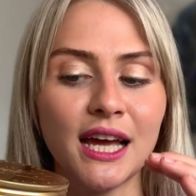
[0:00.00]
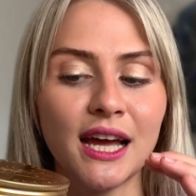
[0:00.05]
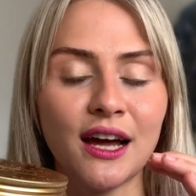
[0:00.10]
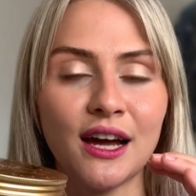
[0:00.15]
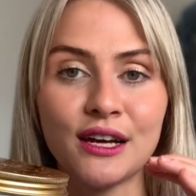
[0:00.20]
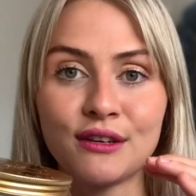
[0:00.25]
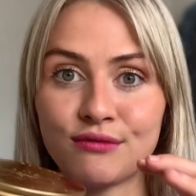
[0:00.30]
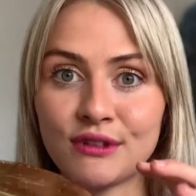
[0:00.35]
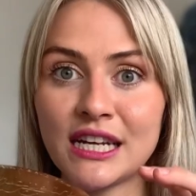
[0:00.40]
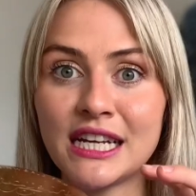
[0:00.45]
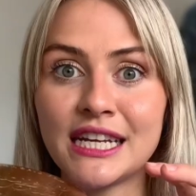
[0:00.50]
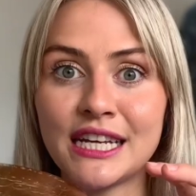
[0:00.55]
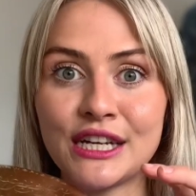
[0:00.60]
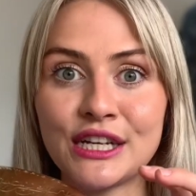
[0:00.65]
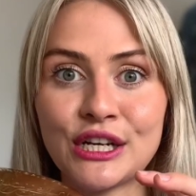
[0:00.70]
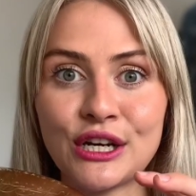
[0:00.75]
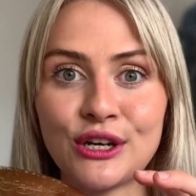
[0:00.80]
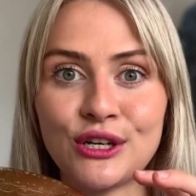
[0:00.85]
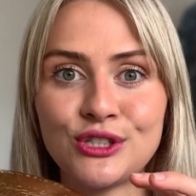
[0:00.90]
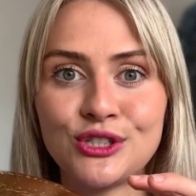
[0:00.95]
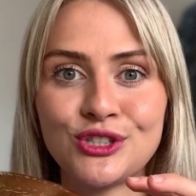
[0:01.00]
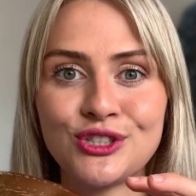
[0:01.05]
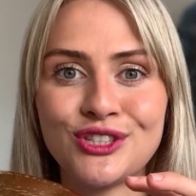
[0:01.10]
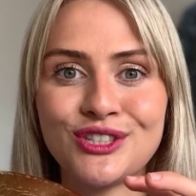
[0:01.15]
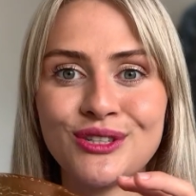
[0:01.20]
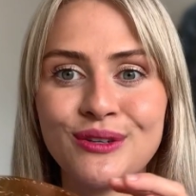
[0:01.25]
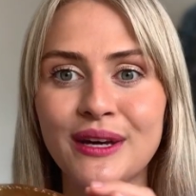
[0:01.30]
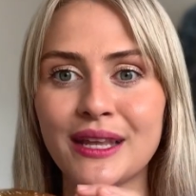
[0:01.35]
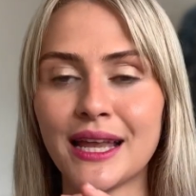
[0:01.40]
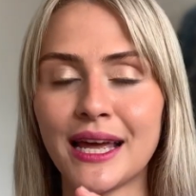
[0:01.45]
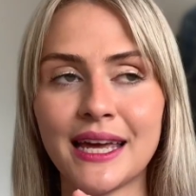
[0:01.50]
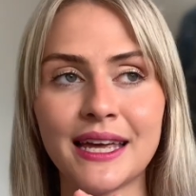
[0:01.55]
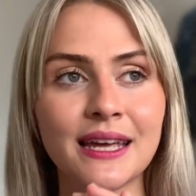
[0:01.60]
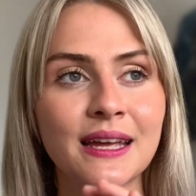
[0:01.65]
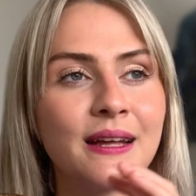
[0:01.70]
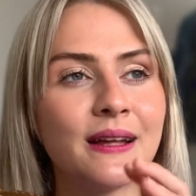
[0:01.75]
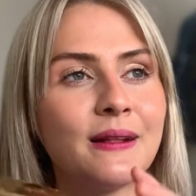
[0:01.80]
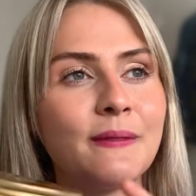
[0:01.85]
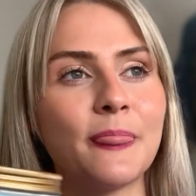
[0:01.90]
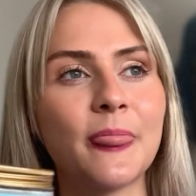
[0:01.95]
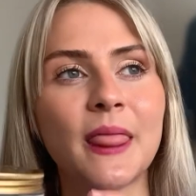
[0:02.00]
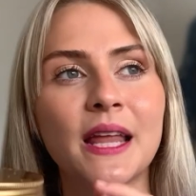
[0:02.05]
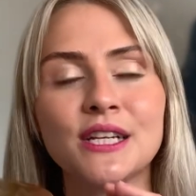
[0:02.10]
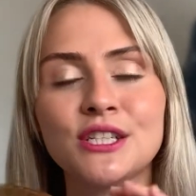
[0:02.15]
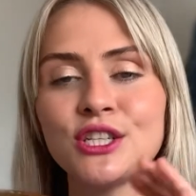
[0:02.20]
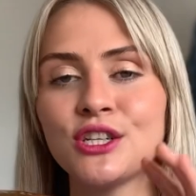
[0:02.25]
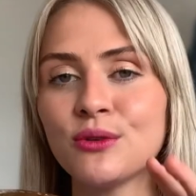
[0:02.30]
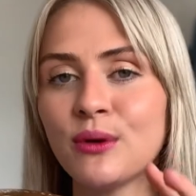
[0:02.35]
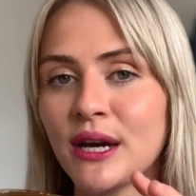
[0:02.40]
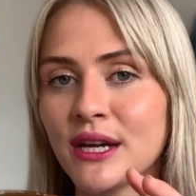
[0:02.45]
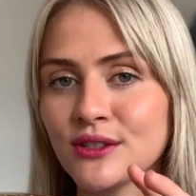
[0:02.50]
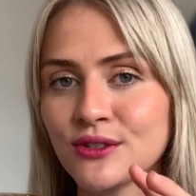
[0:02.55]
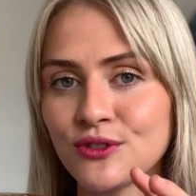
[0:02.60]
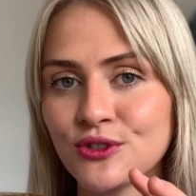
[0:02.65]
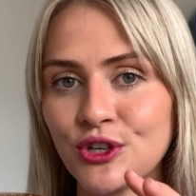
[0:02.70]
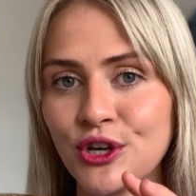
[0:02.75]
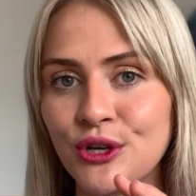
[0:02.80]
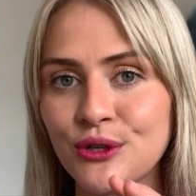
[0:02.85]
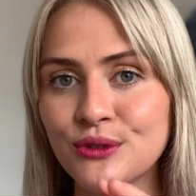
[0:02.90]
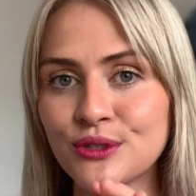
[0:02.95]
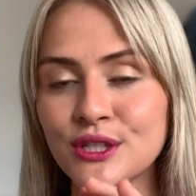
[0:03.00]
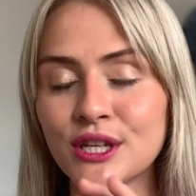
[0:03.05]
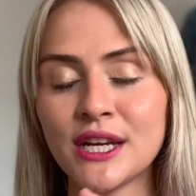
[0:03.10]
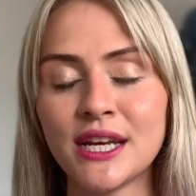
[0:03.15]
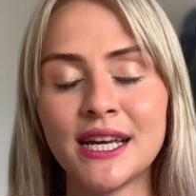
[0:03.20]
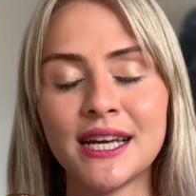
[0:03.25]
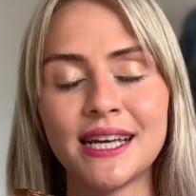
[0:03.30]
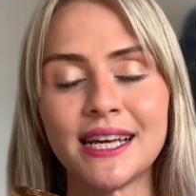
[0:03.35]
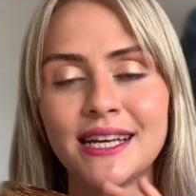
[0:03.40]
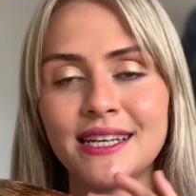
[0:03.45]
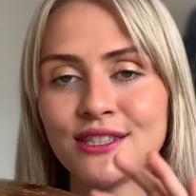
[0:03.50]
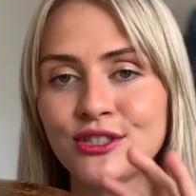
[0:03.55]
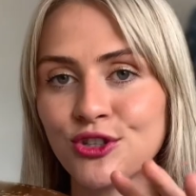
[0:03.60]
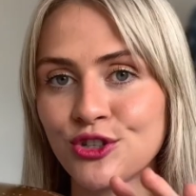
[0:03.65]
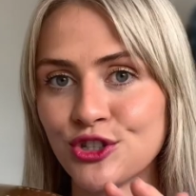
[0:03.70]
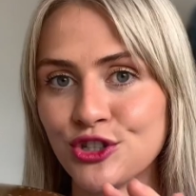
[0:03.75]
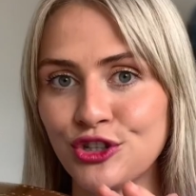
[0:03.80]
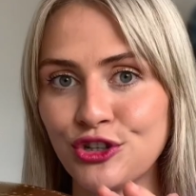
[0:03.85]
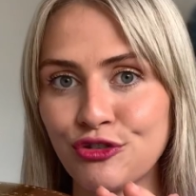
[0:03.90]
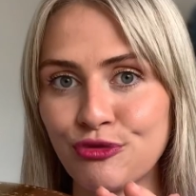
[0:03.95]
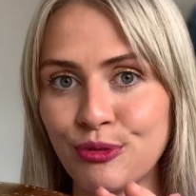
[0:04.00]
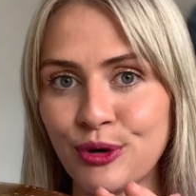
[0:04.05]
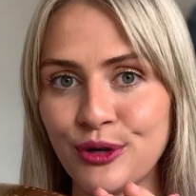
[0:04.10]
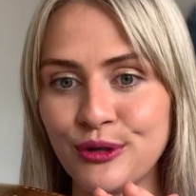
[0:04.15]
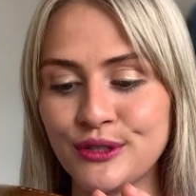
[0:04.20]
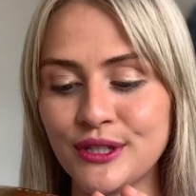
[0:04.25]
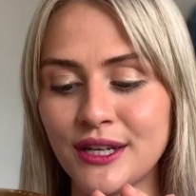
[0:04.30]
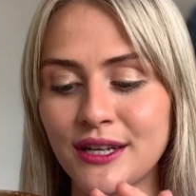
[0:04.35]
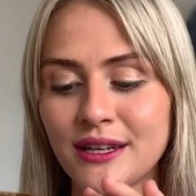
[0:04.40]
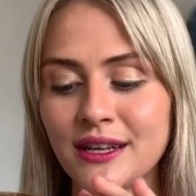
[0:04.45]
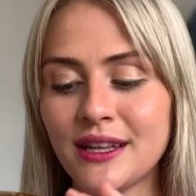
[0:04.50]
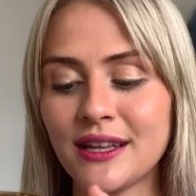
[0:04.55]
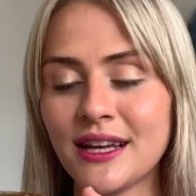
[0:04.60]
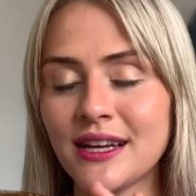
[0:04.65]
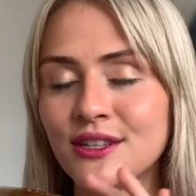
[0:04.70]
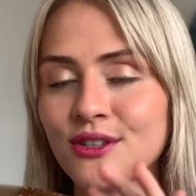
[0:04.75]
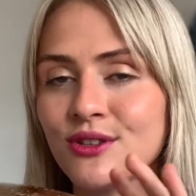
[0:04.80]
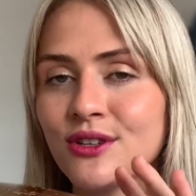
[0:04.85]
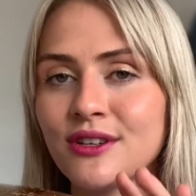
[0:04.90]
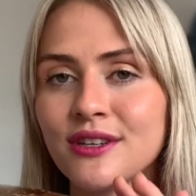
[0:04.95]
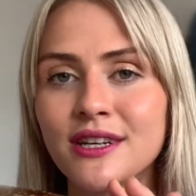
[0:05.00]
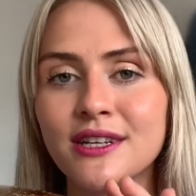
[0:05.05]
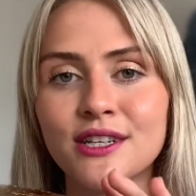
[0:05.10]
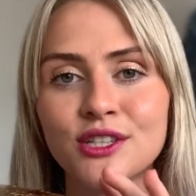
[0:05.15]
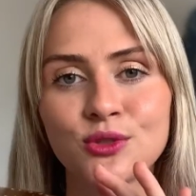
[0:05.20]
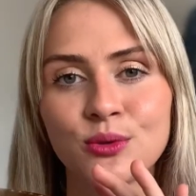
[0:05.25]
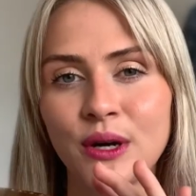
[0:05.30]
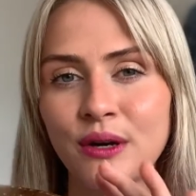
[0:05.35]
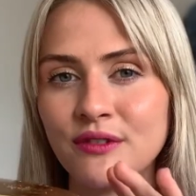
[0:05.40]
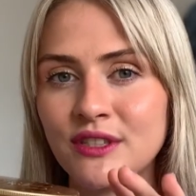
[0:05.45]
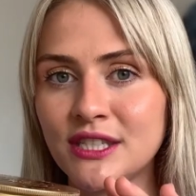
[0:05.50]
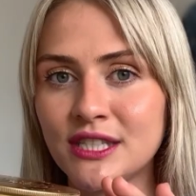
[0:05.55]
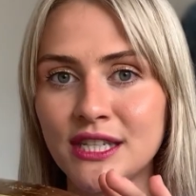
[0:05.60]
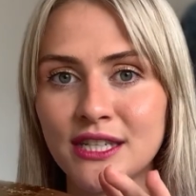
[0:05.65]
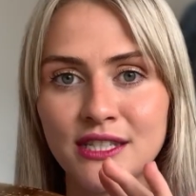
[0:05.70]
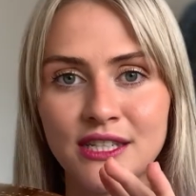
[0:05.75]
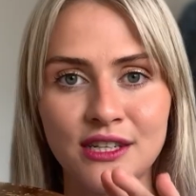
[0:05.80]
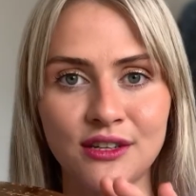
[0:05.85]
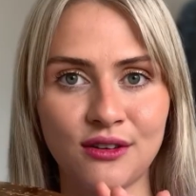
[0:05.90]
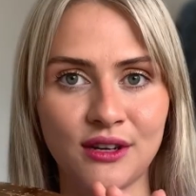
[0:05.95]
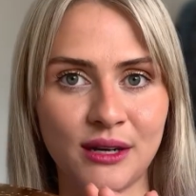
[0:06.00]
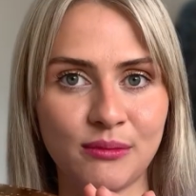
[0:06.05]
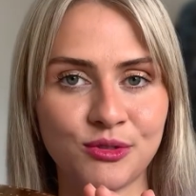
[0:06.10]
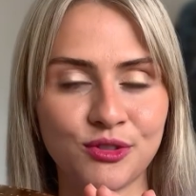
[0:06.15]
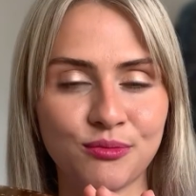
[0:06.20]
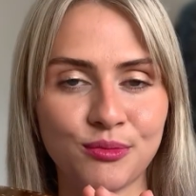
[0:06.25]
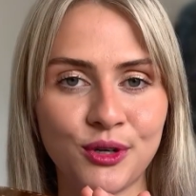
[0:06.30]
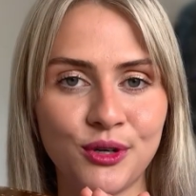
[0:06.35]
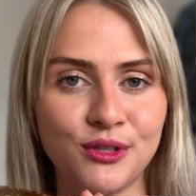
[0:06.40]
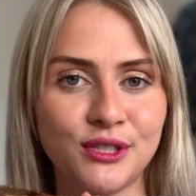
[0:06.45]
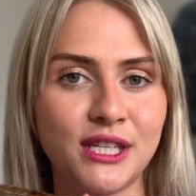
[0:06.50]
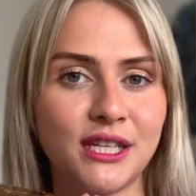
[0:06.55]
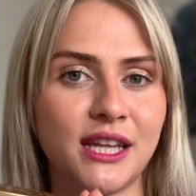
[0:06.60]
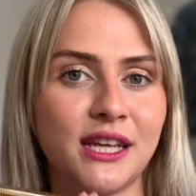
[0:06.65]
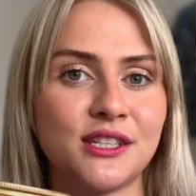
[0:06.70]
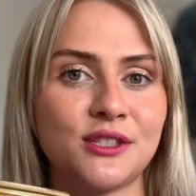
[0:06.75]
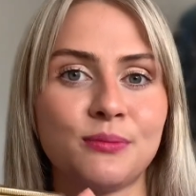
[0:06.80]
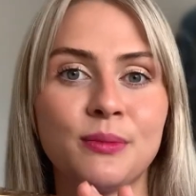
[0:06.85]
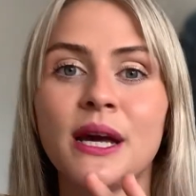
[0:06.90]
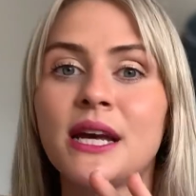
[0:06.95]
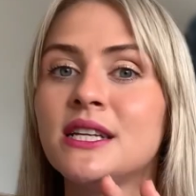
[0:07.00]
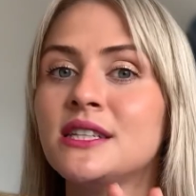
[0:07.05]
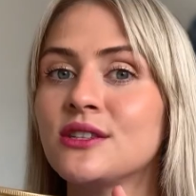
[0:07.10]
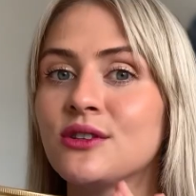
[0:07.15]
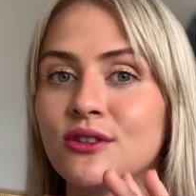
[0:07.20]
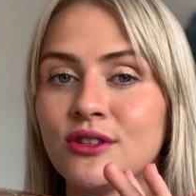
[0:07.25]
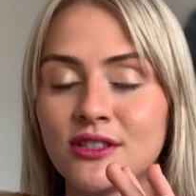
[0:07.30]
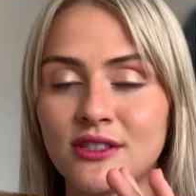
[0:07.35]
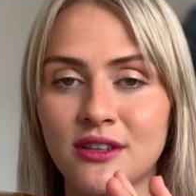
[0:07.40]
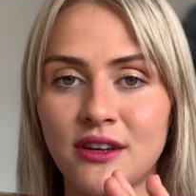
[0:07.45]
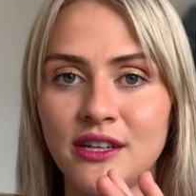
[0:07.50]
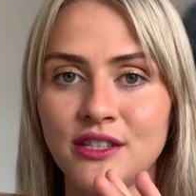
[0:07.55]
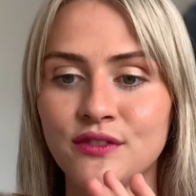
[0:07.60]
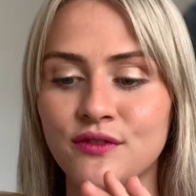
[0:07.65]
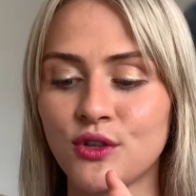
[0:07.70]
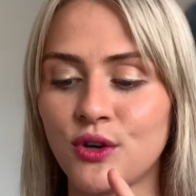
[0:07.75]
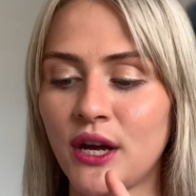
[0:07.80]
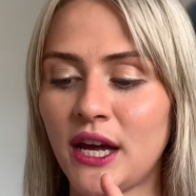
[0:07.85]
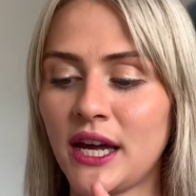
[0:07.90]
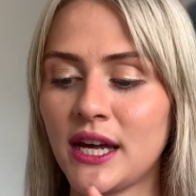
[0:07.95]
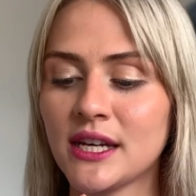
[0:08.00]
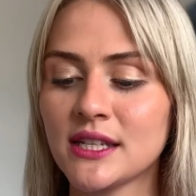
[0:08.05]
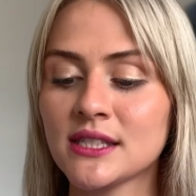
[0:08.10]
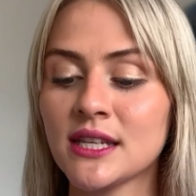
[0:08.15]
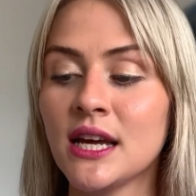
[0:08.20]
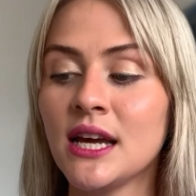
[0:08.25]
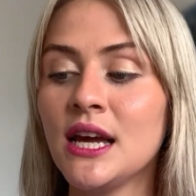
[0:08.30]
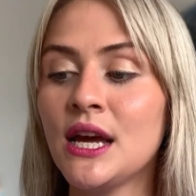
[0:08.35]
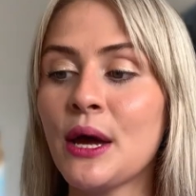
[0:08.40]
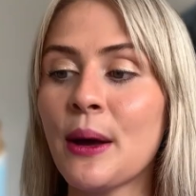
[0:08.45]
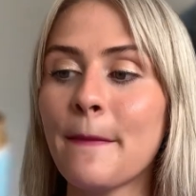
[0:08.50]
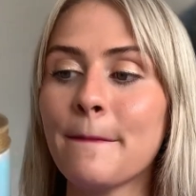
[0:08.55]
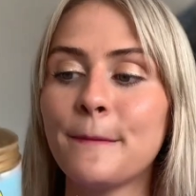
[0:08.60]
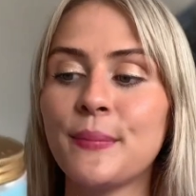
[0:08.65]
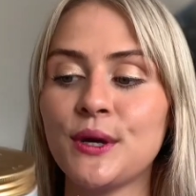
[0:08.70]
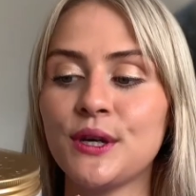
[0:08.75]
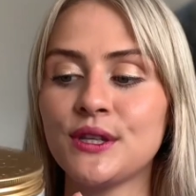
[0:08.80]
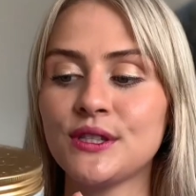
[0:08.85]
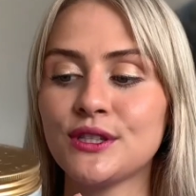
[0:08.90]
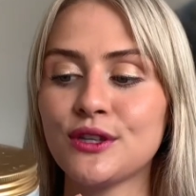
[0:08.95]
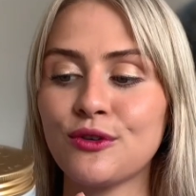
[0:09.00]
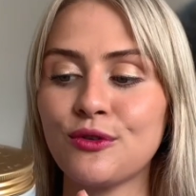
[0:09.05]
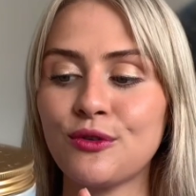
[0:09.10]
I really encourage you to do it. Like 2 eggs on toast is not enough protein. That you're looking at 12 to 16 grams of protein there, depending on the size of your eggs. But